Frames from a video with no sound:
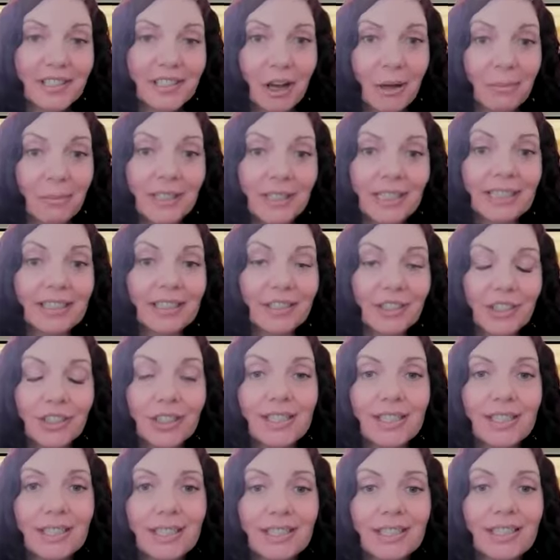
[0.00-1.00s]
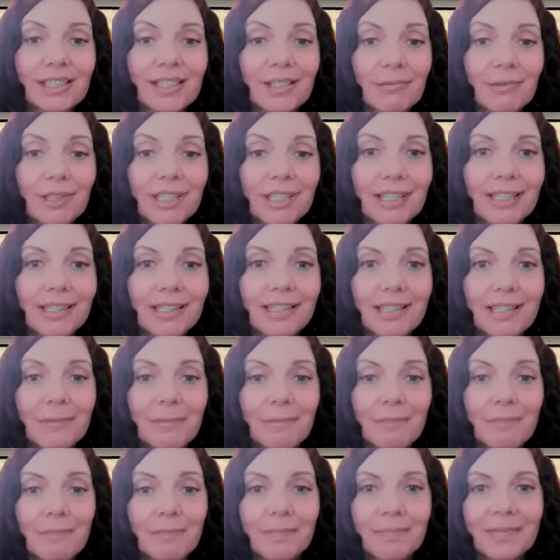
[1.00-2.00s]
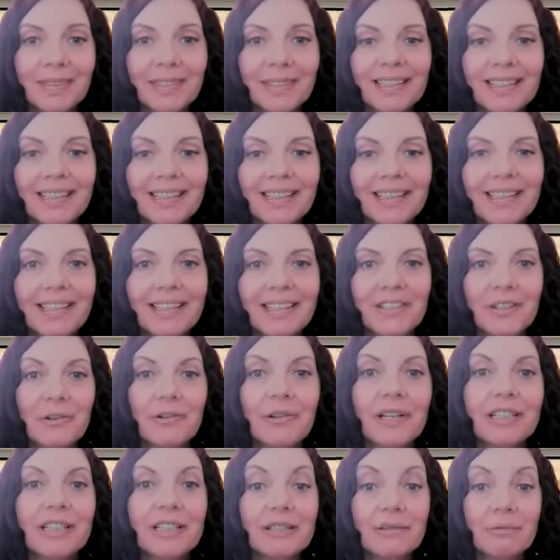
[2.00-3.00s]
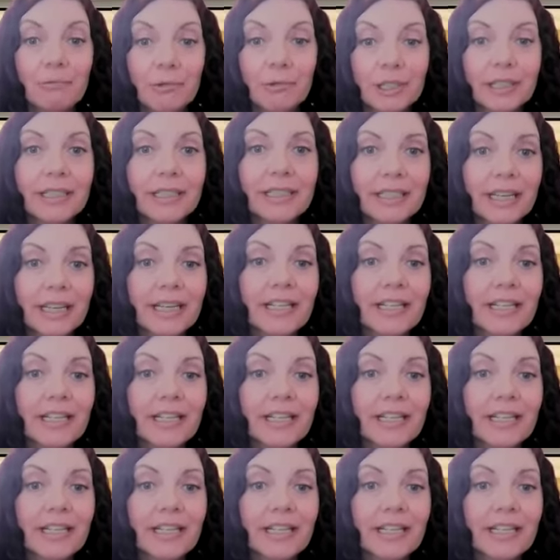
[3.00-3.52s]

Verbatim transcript: insomnia in just six weeks so it really